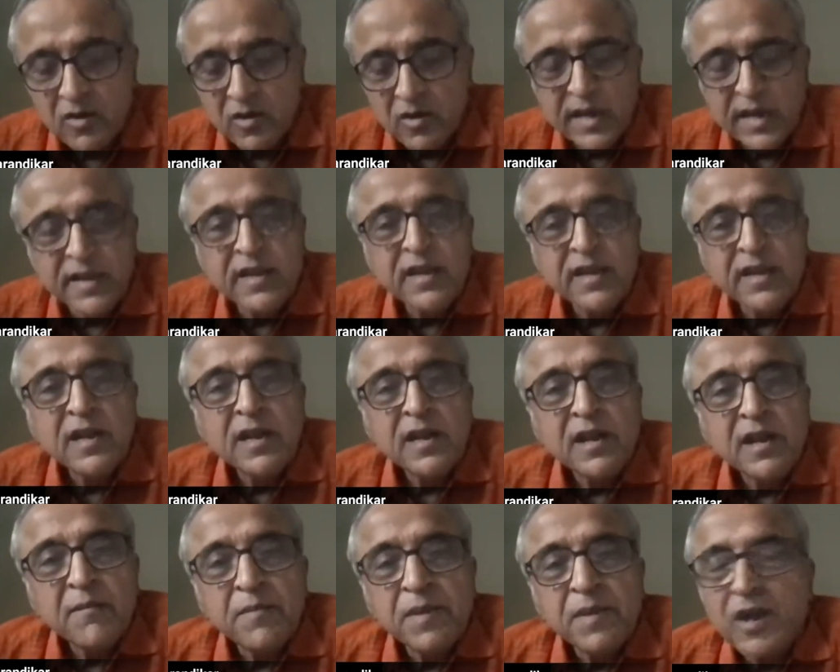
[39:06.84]
Okay.
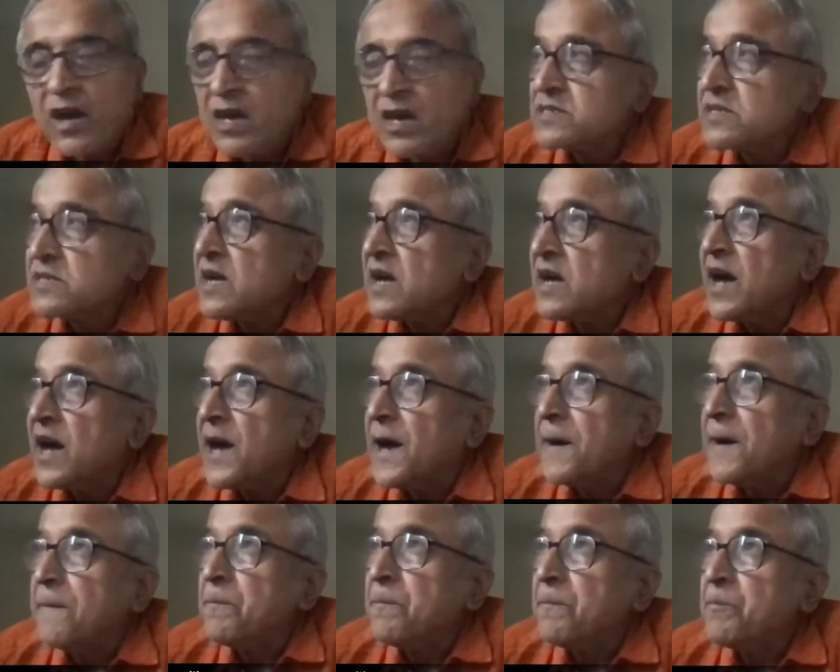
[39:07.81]
Because
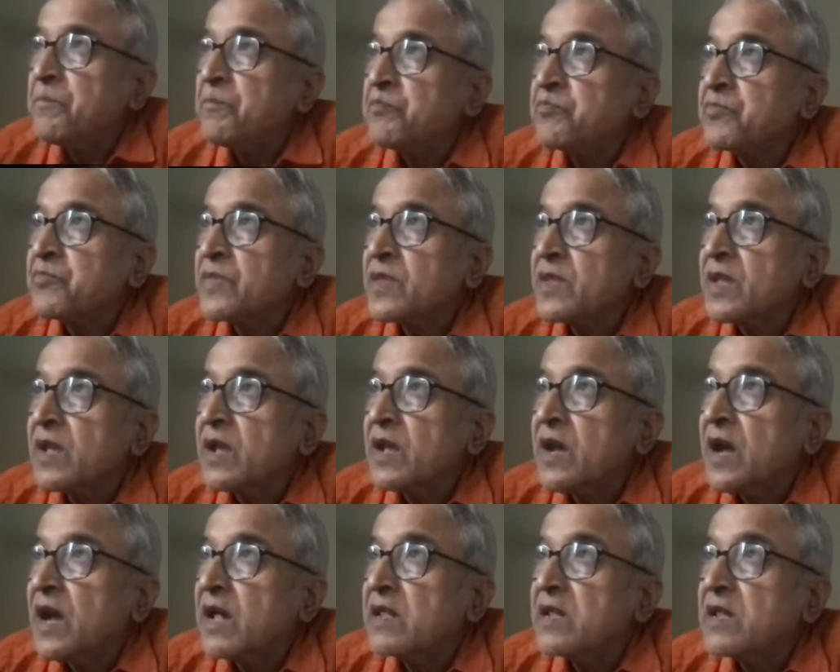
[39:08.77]
uh,
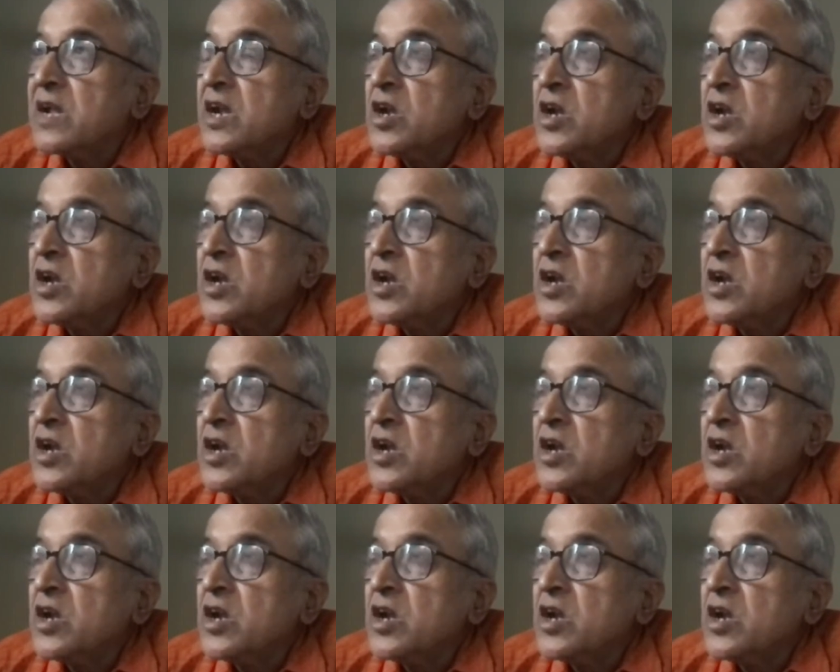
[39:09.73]
uh,